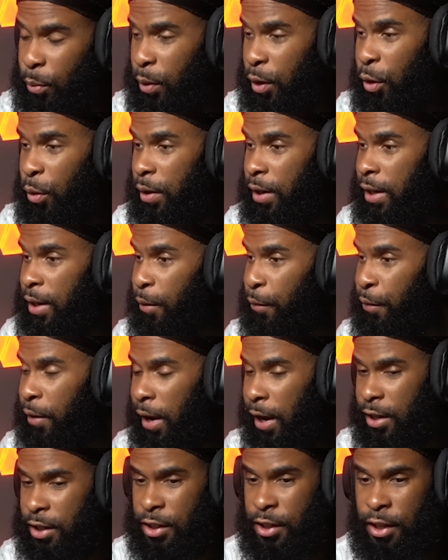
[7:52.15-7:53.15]
we don't need a
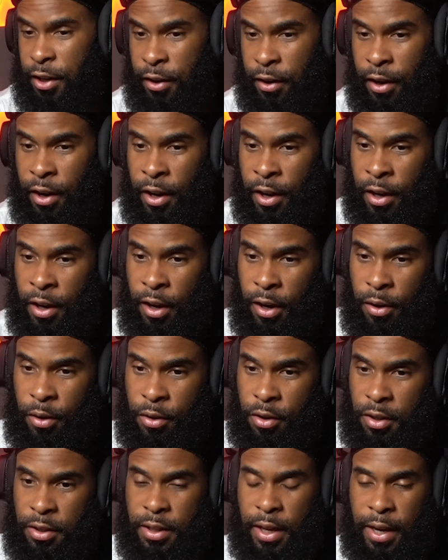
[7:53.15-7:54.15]
flash there, you know,
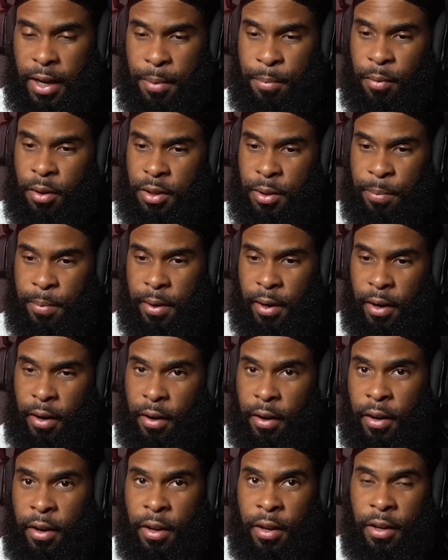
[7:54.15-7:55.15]
just like in multiplayer.
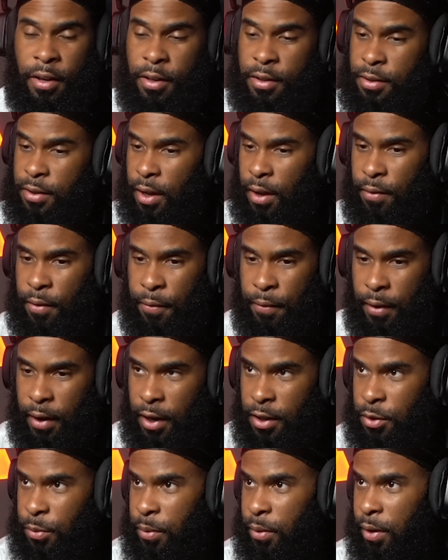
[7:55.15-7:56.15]
doesn't have a
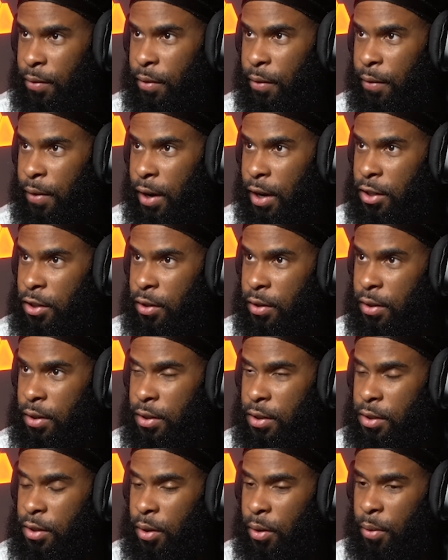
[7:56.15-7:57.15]
flash. We don't have a flash on this.
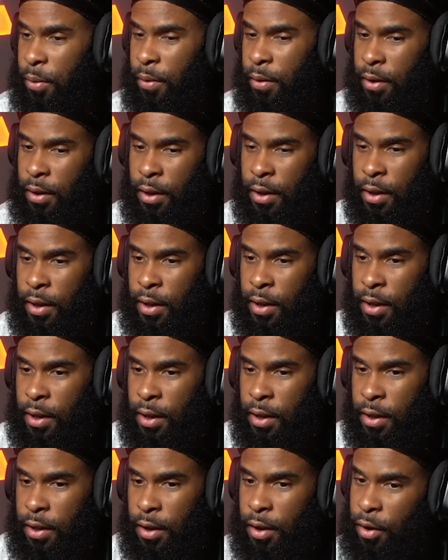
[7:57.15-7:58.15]
So
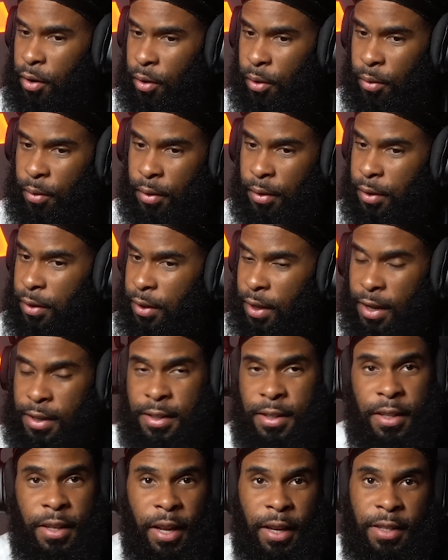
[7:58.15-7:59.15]
you know that's
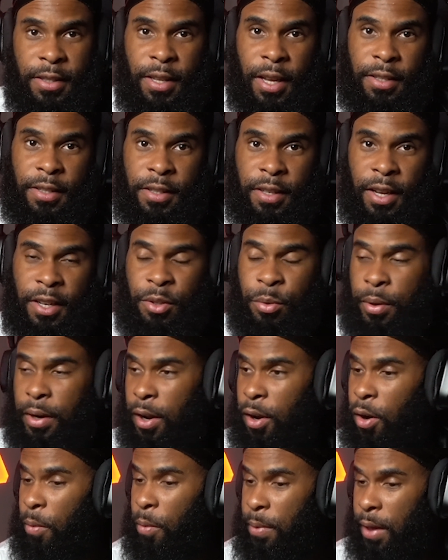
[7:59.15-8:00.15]
the next that's the next one i
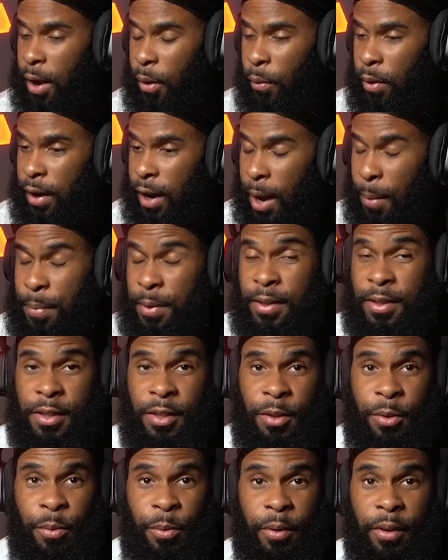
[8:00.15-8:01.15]
that one happens
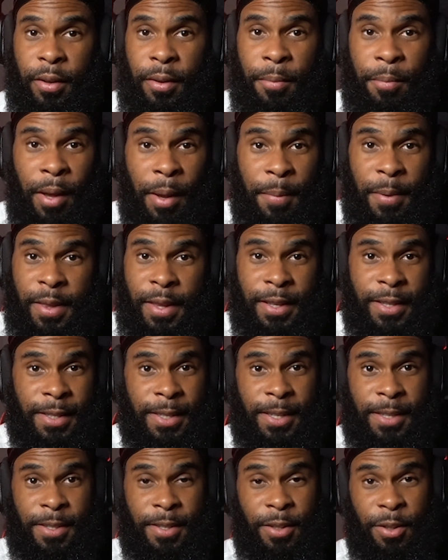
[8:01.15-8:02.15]
soon maybe this
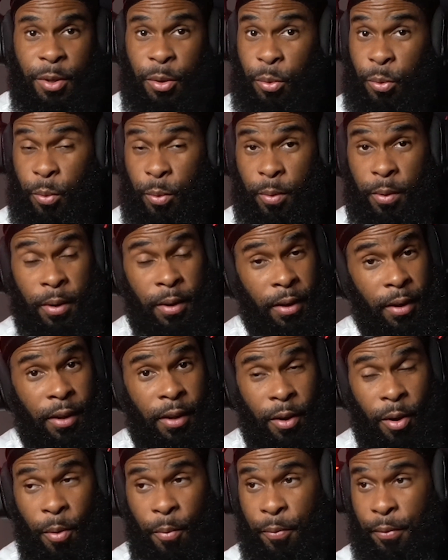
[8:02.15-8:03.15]
season too
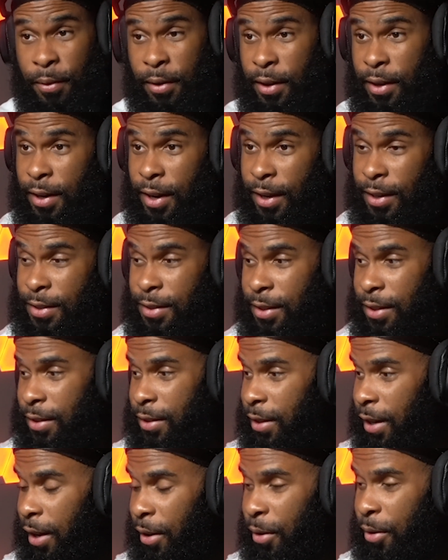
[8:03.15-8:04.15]
hopefully next season
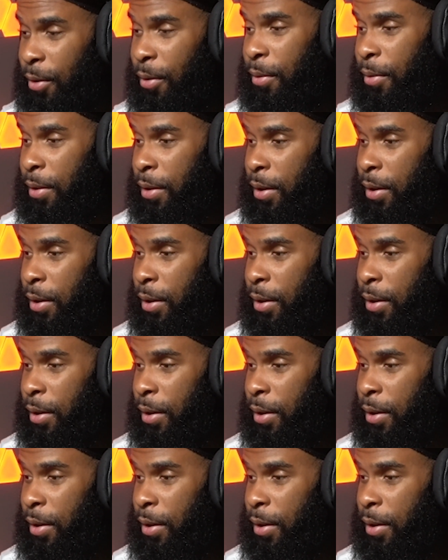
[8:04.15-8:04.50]
i don't know